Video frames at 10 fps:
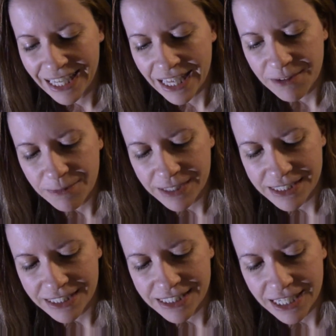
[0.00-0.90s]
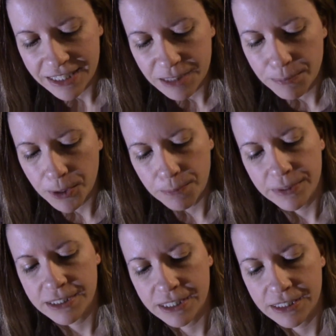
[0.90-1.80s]
if its intended
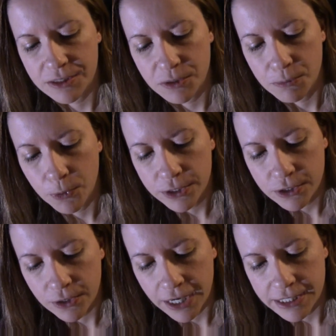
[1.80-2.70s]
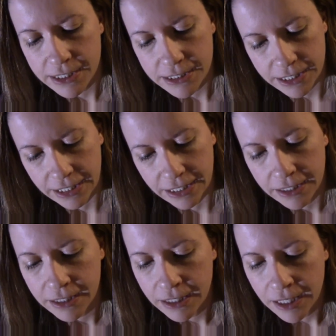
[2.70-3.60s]
purpose is to moisturize the skin,
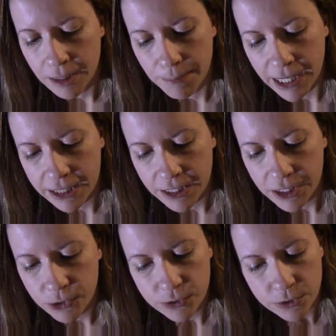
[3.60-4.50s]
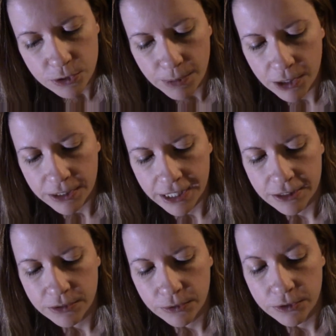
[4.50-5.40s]
make the user smell
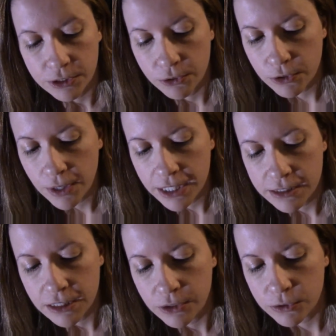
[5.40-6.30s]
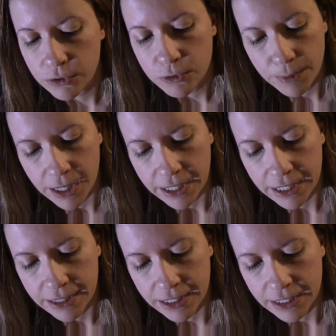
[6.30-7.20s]
nice, or deodorize the user's body,
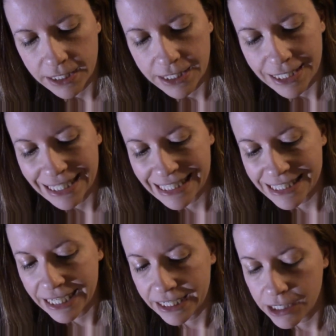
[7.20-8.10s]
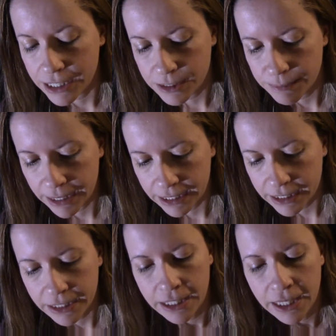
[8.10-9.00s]
then it is a
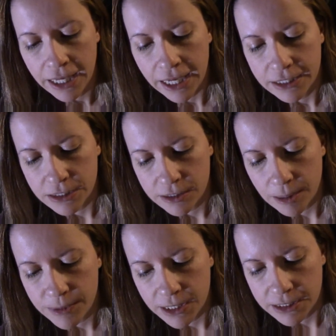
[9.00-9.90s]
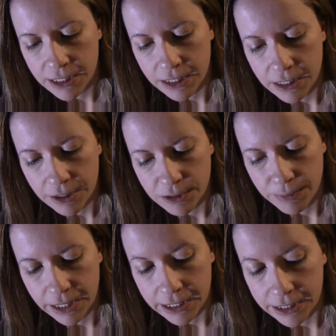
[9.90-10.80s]
cosmetic and subject to the
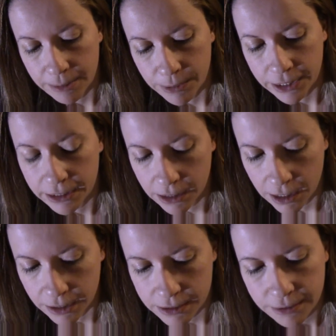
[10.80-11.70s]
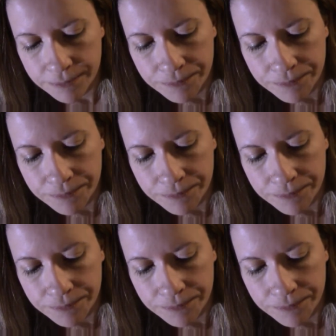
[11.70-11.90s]
cosmetic labeling laws.